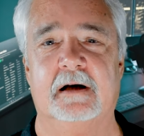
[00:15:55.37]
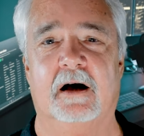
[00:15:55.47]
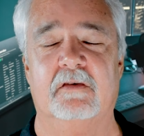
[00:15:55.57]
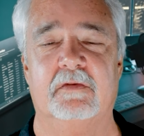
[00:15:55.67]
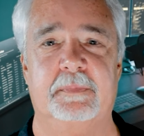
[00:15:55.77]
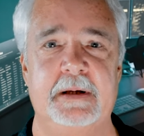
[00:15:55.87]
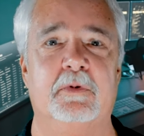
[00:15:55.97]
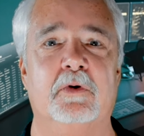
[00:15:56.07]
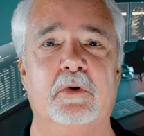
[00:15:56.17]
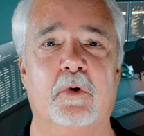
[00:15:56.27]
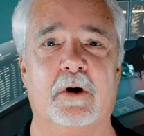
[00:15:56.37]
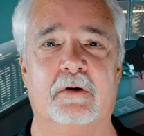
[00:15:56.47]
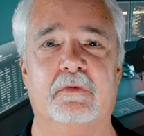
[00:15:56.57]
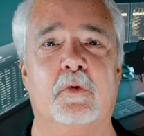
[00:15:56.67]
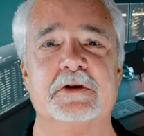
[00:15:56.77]
of people who are
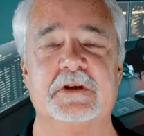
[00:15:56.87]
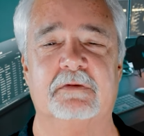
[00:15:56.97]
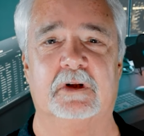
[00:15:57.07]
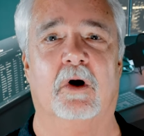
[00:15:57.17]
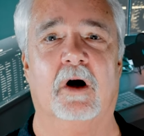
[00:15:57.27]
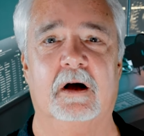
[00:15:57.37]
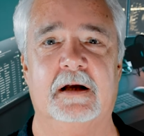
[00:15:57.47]
enforcing the law